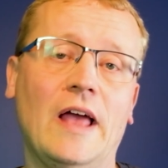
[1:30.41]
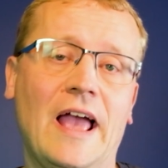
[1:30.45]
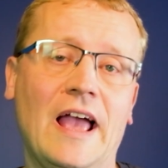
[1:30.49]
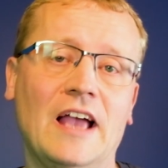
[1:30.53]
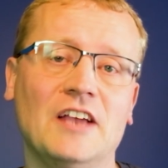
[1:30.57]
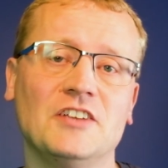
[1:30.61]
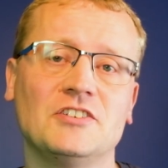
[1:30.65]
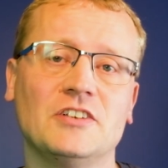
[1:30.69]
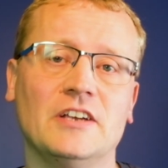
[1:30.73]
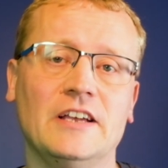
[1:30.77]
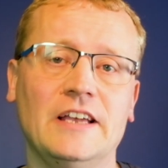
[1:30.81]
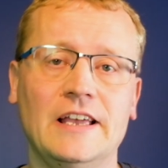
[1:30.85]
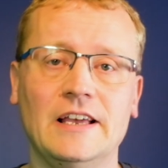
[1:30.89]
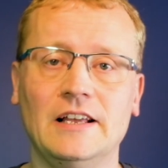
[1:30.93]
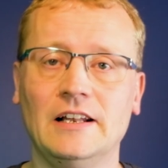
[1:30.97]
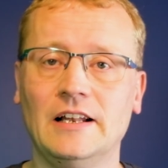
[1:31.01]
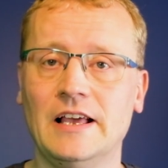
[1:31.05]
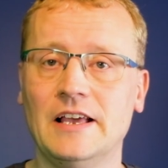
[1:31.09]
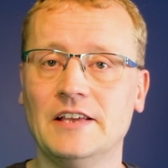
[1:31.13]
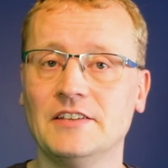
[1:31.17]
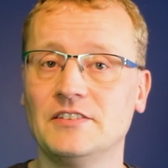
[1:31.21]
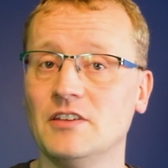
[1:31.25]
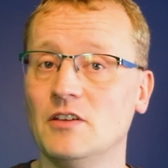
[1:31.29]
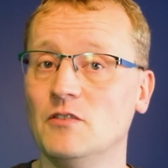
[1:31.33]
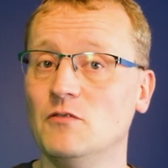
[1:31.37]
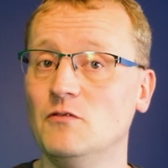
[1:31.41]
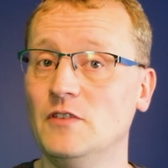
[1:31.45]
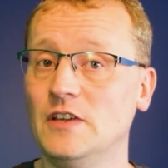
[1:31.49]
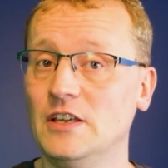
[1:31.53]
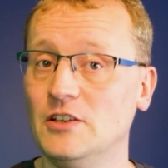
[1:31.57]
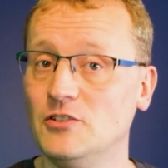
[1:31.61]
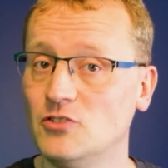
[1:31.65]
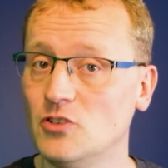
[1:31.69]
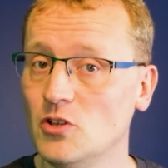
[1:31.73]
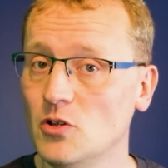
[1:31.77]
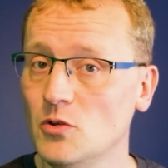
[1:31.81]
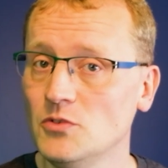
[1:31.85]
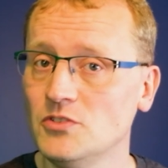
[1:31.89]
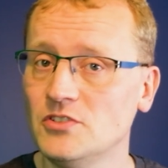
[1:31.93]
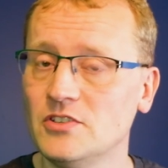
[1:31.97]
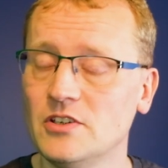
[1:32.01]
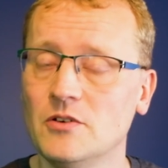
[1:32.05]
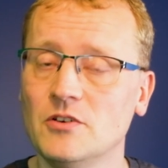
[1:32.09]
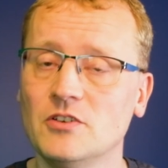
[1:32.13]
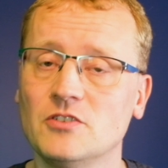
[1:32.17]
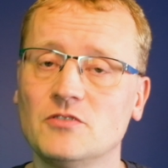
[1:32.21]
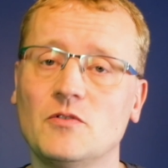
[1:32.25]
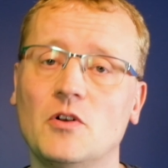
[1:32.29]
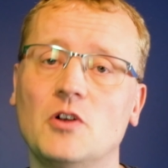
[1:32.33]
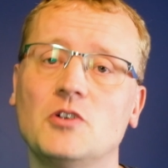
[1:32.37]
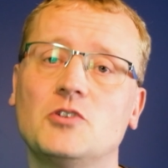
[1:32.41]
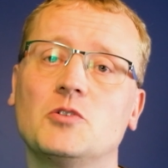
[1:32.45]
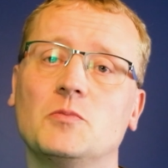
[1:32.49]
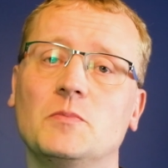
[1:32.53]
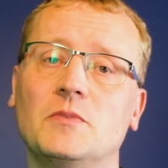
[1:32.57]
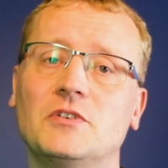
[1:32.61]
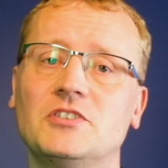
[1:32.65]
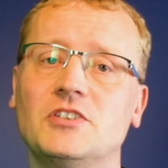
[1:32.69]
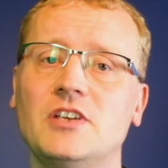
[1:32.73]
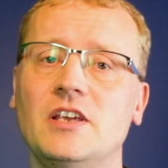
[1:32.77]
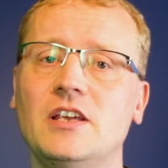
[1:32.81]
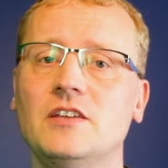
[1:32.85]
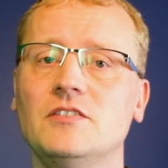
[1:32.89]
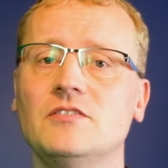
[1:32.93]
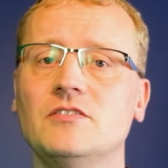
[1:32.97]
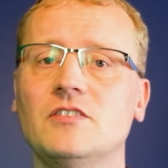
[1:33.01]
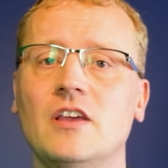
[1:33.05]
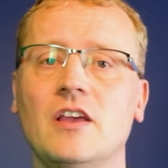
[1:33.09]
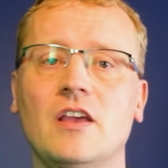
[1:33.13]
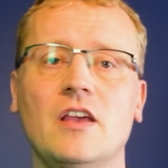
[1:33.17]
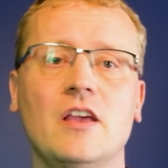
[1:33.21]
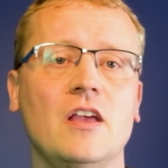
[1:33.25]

Azure LSV2 series virtual machines